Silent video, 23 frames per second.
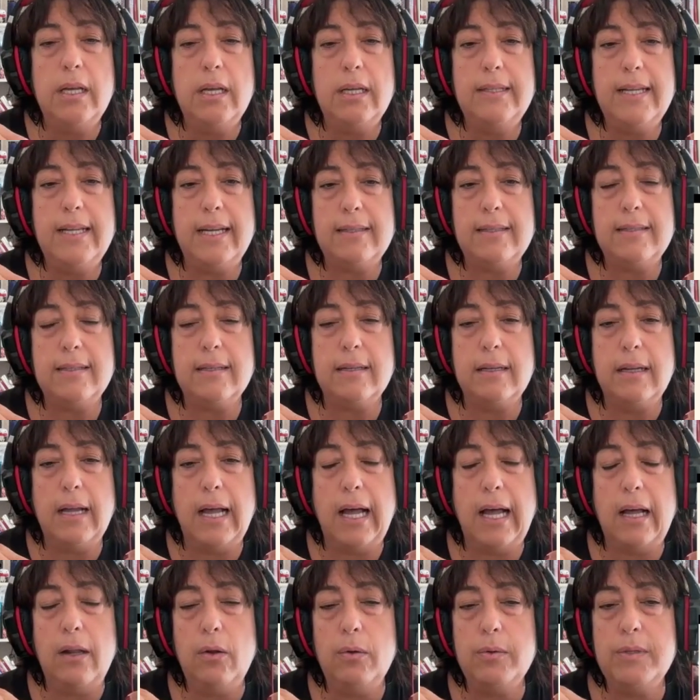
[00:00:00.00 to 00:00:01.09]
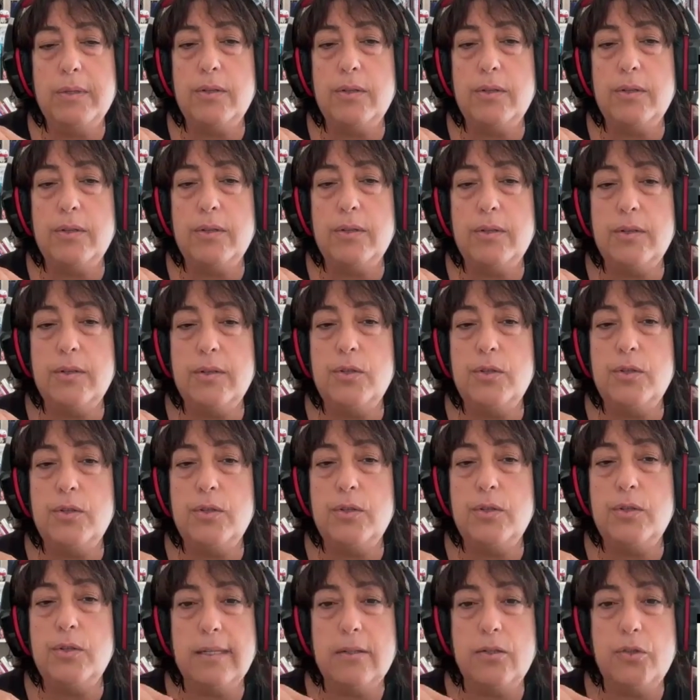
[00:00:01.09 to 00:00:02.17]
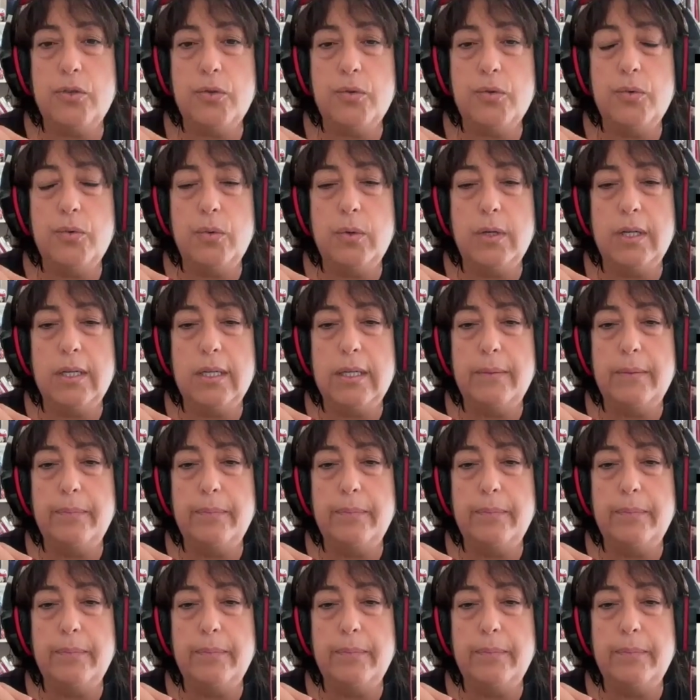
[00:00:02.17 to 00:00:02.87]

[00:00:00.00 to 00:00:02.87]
that allows students to